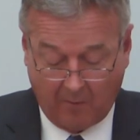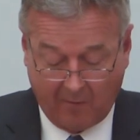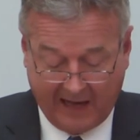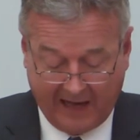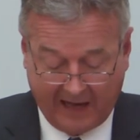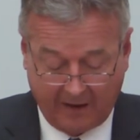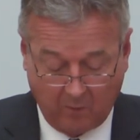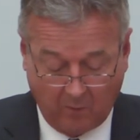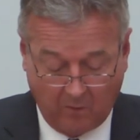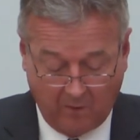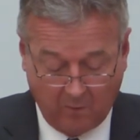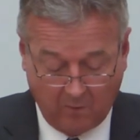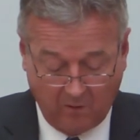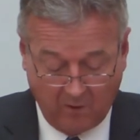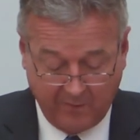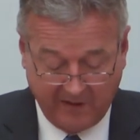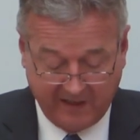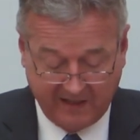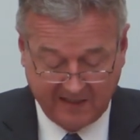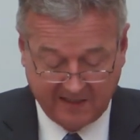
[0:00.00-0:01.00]
But we
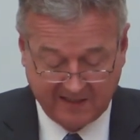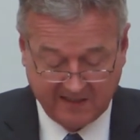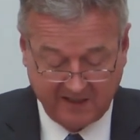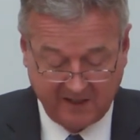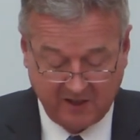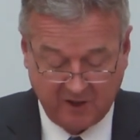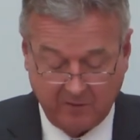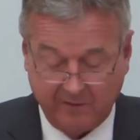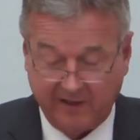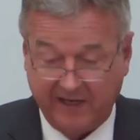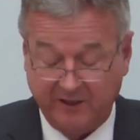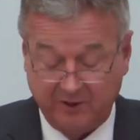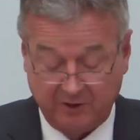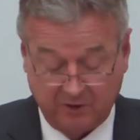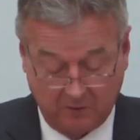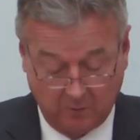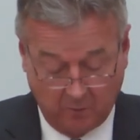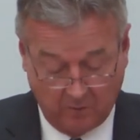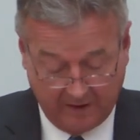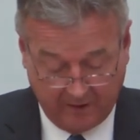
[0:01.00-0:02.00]
will be in a
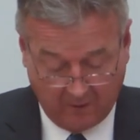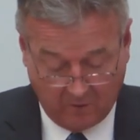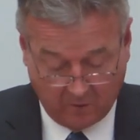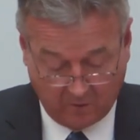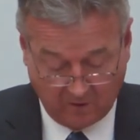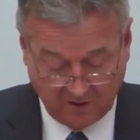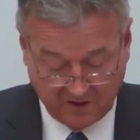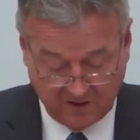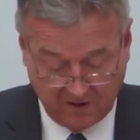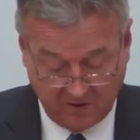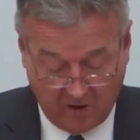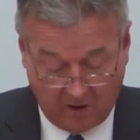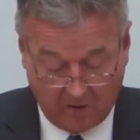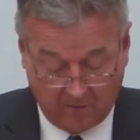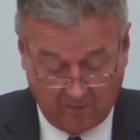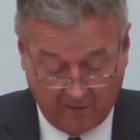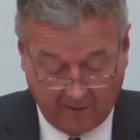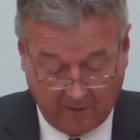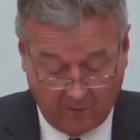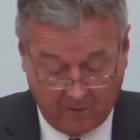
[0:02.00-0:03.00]
situation where courts are
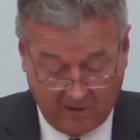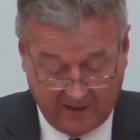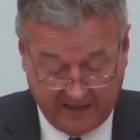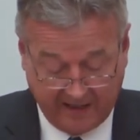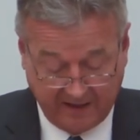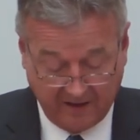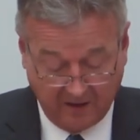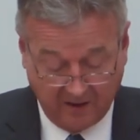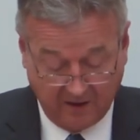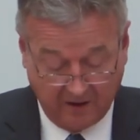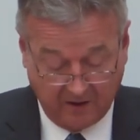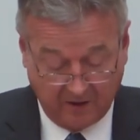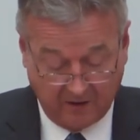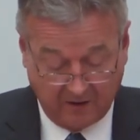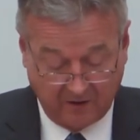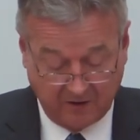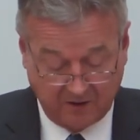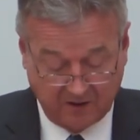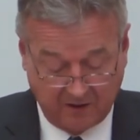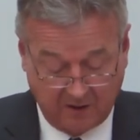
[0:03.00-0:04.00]
not required
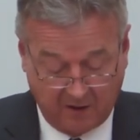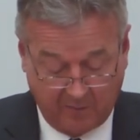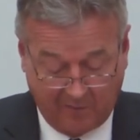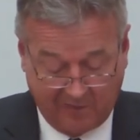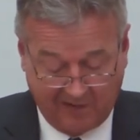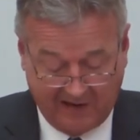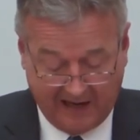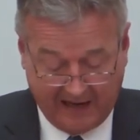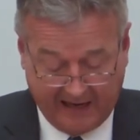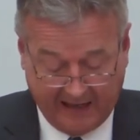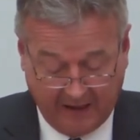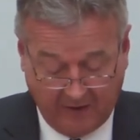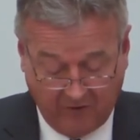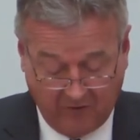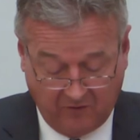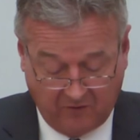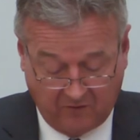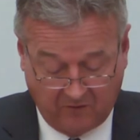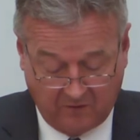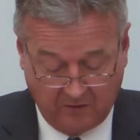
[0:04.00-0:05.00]
to apply
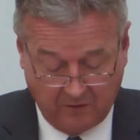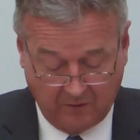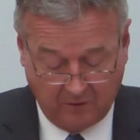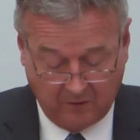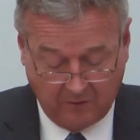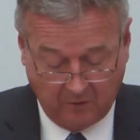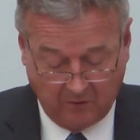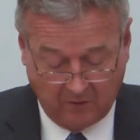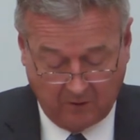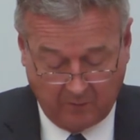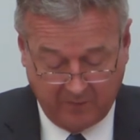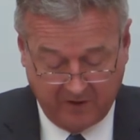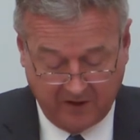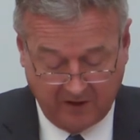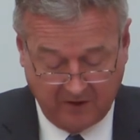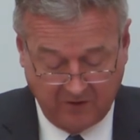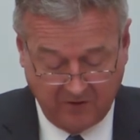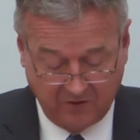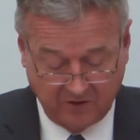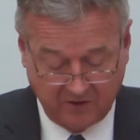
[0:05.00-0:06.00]

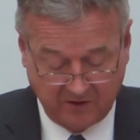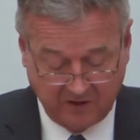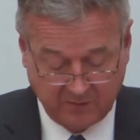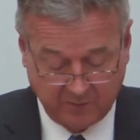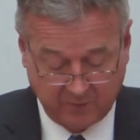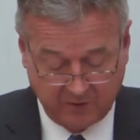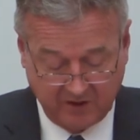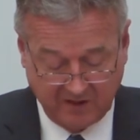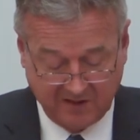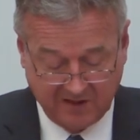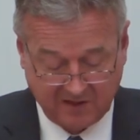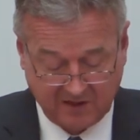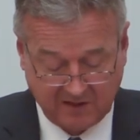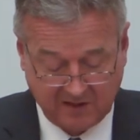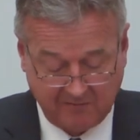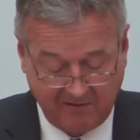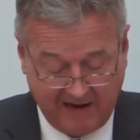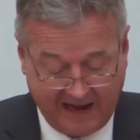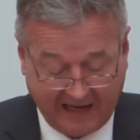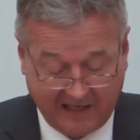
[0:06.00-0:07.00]
European jurisprudence
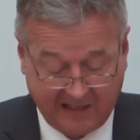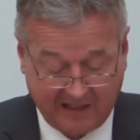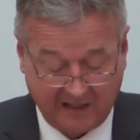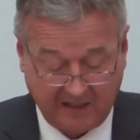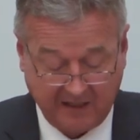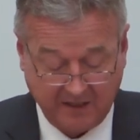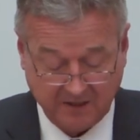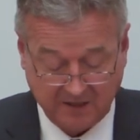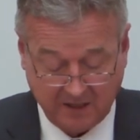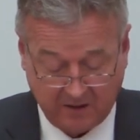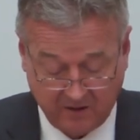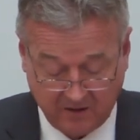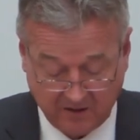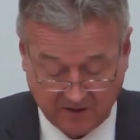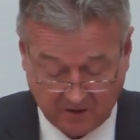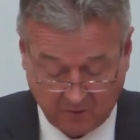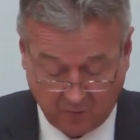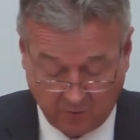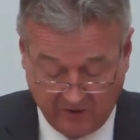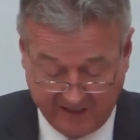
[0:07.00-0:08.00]
directly, so
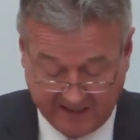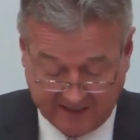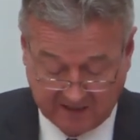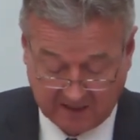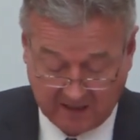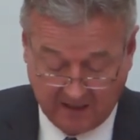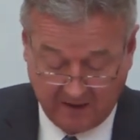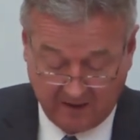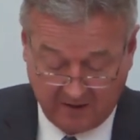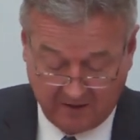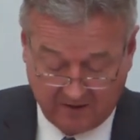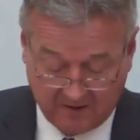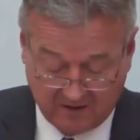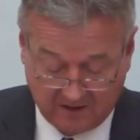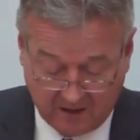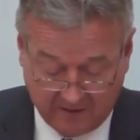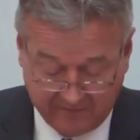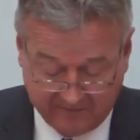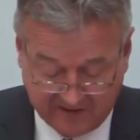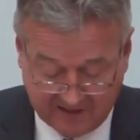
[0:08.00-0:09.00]
there's a risk
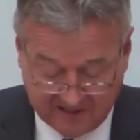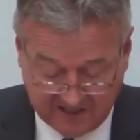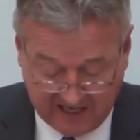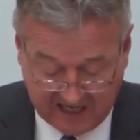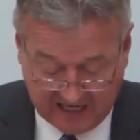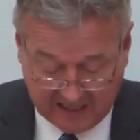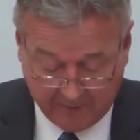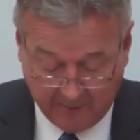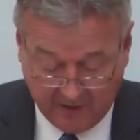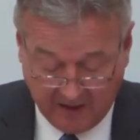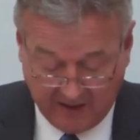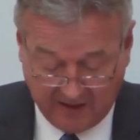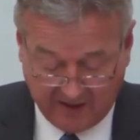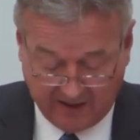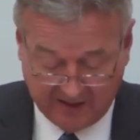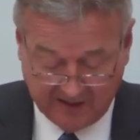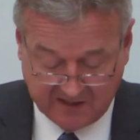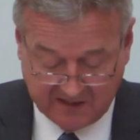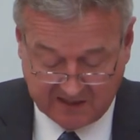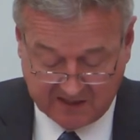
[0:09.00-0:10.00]
that over time
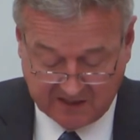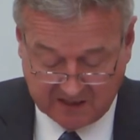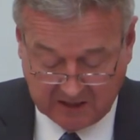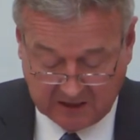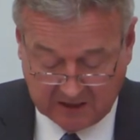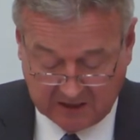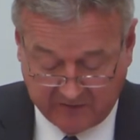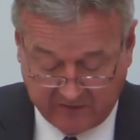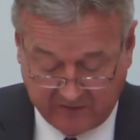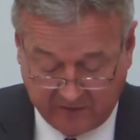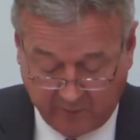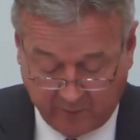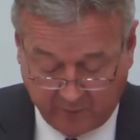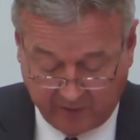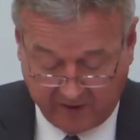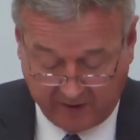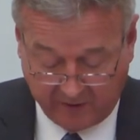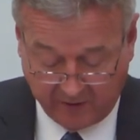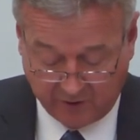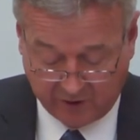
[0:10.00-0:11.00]
consistency of
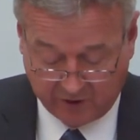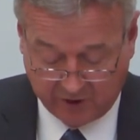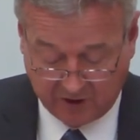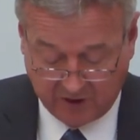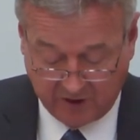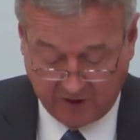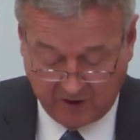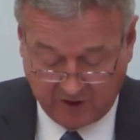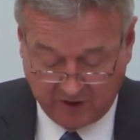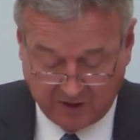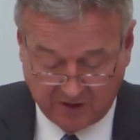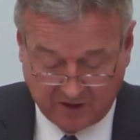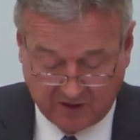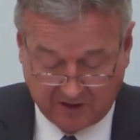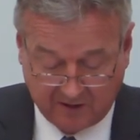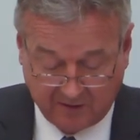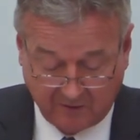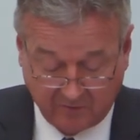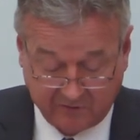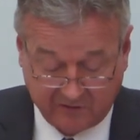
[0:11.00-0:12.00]
approach
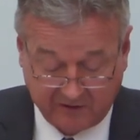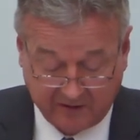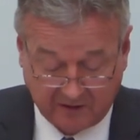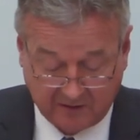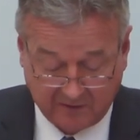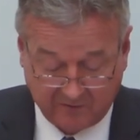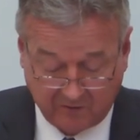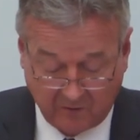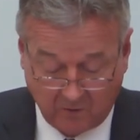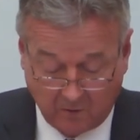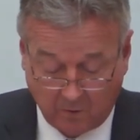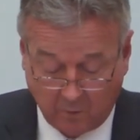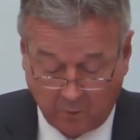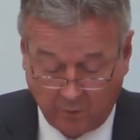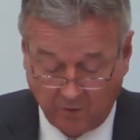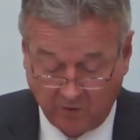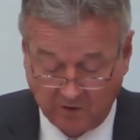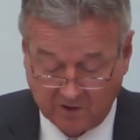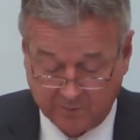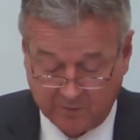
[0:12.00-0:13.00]
to conflict of law
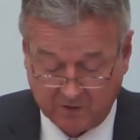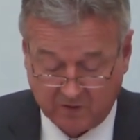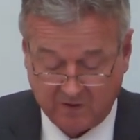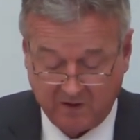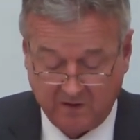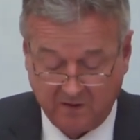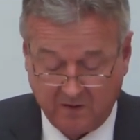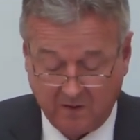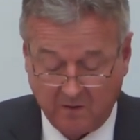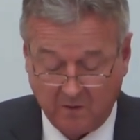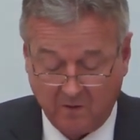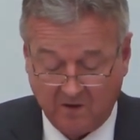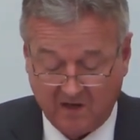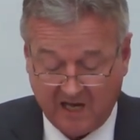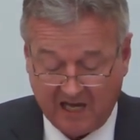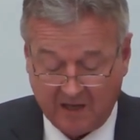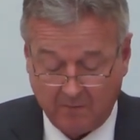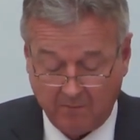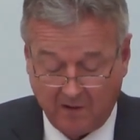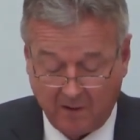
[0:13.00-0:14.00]
rules between the
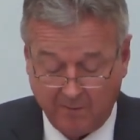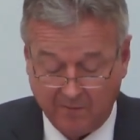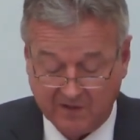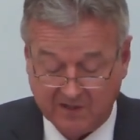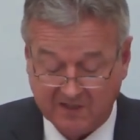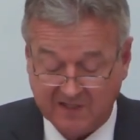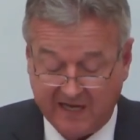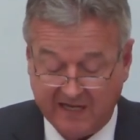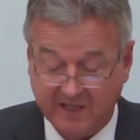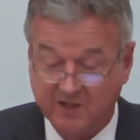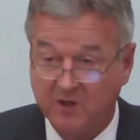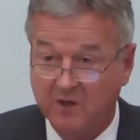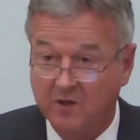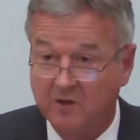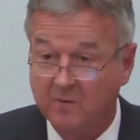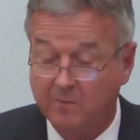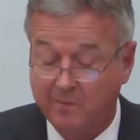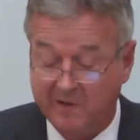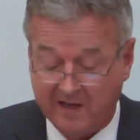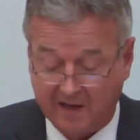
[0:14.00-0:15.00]
UK and Member States
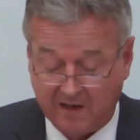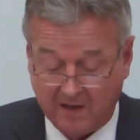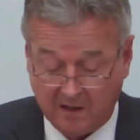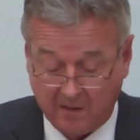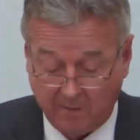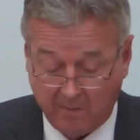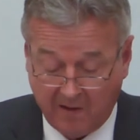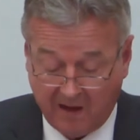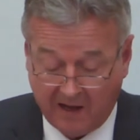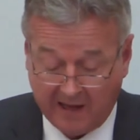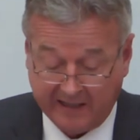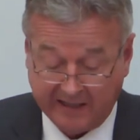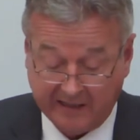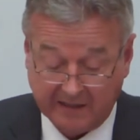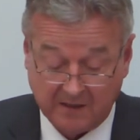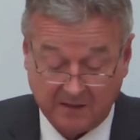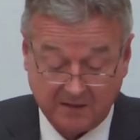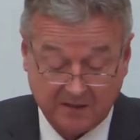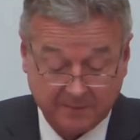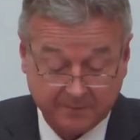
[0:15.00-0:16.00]
could be
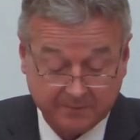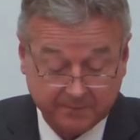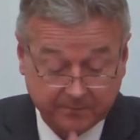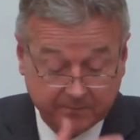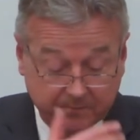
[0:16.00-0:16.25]
undermined.